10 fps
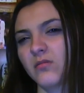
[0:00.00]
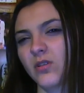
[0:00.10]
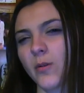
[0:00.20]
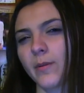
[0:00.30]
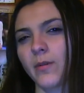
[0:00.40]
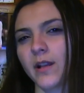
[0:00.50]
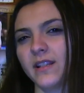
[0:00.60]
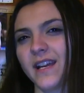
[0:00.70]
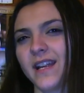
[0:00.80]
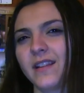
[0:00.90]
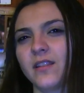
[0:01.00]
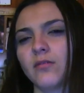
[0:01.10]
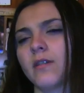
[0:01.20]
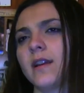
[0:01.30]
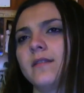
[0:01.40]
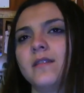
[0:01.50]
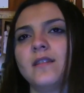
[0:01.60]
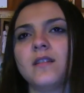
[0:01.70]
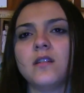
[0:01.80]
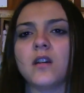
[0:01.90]
Kobe Bryant dead.
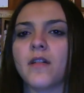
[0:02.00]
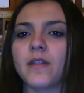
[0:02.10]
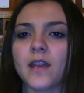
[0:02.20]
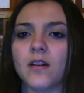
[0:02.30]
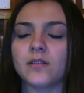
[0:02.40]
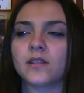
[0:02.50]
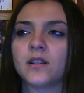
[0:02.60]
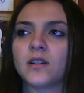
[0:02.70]
Nothing else.